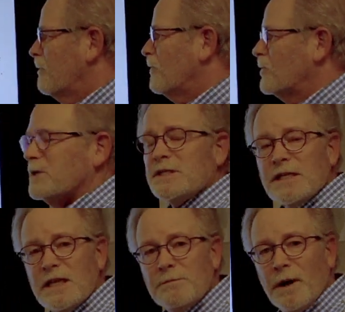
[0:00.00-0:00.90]
for
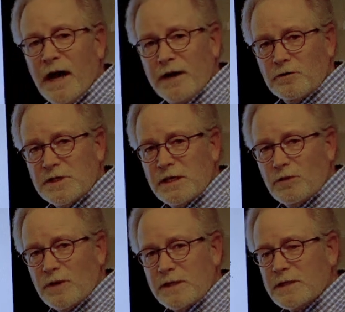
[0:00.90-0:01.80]
this eBio
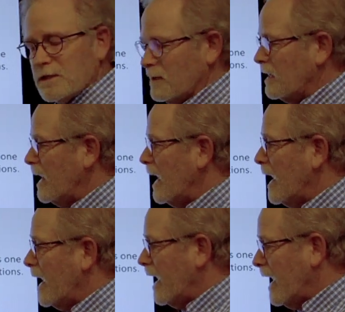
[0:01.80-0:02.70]
sequence,
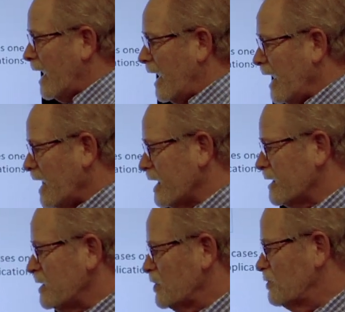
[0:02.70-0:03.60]

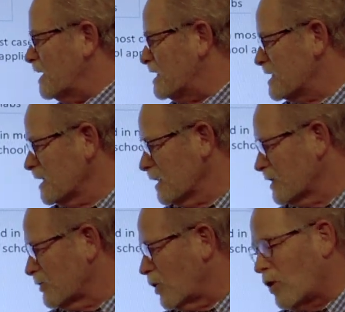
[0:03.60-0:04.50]
and you may still
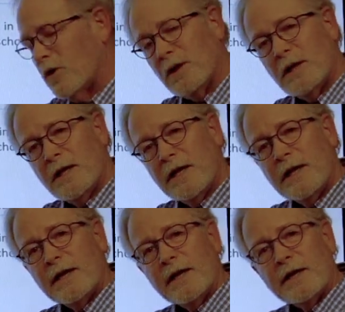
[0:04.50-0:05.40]
enroll
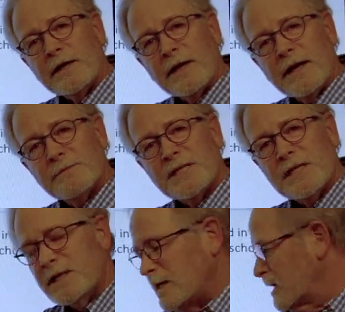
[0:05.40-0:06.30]
in
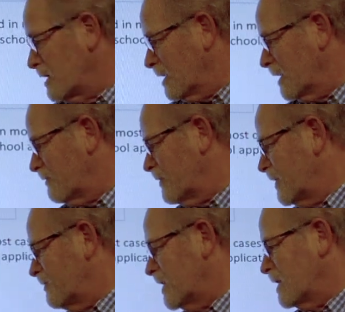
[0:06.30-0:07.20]
MCD
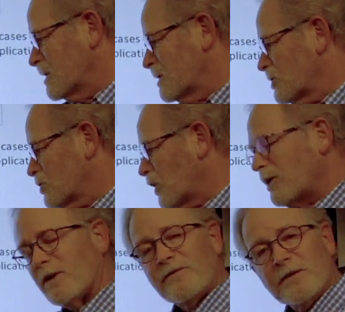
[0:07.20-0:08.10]
1150 and
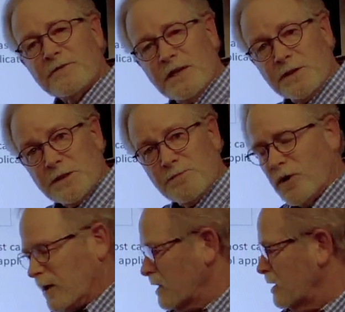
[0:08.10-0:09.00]
2150 in the
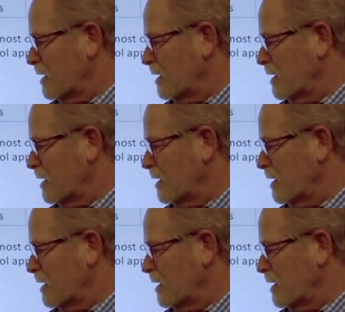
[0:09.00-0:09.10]
spring.